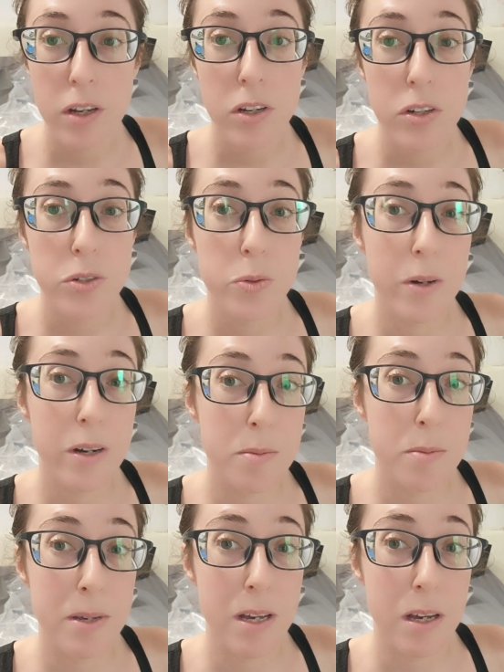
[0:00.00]
to either
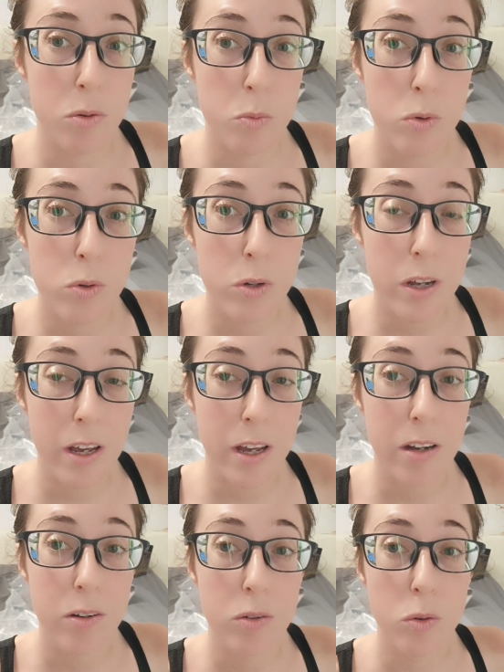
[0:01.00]
be able to walk
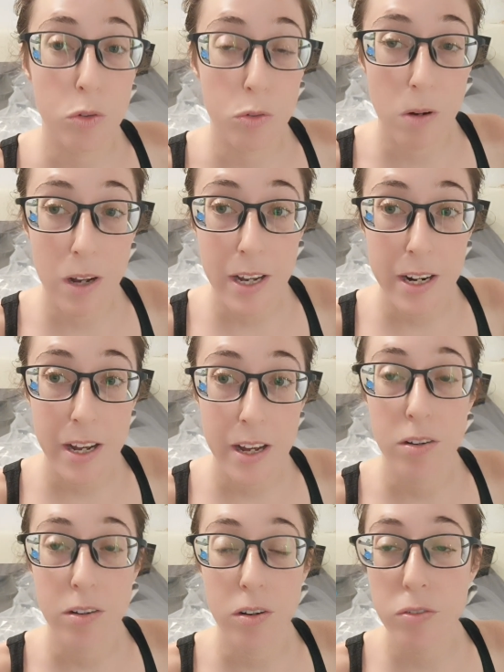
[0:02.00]
out or ride out
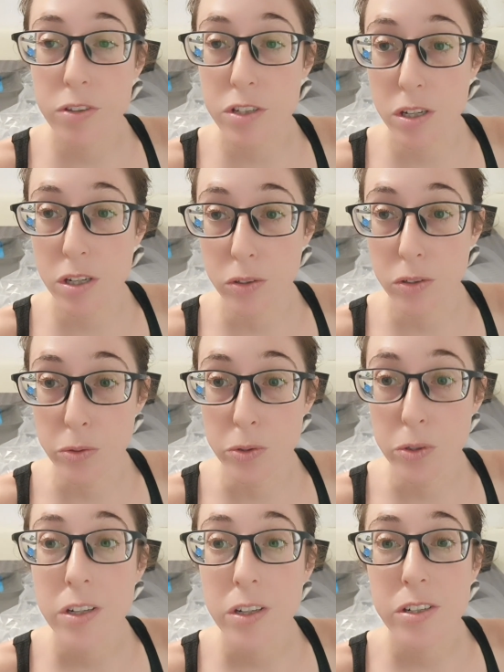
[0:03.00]
of the jungle
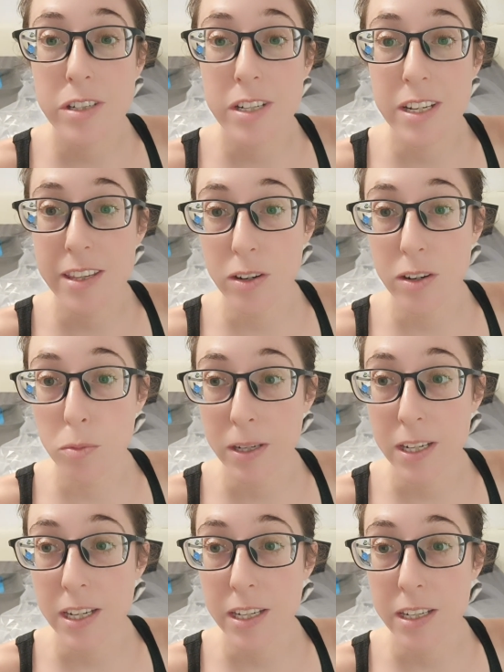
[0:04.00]
to get the help I need.